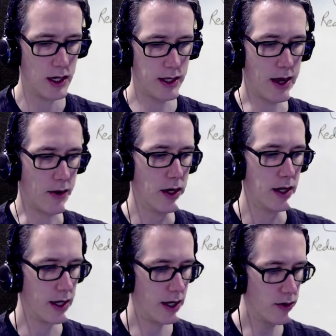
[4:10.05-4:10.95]
Now,
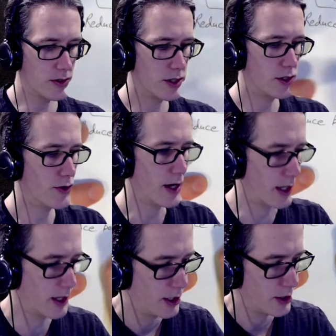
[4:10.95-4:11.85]
here's the
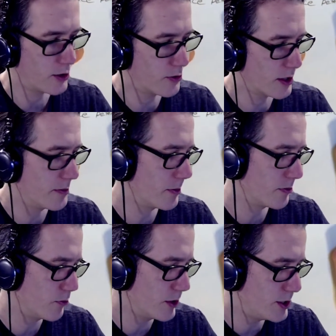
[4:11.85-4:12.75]
trick. You can
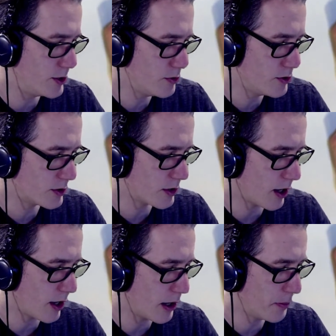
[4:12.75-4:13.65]
reduce
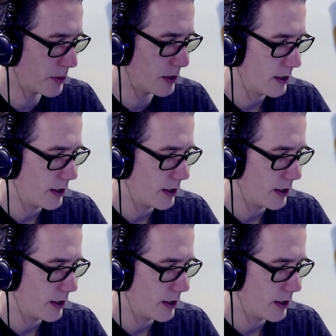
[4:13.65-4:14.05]
up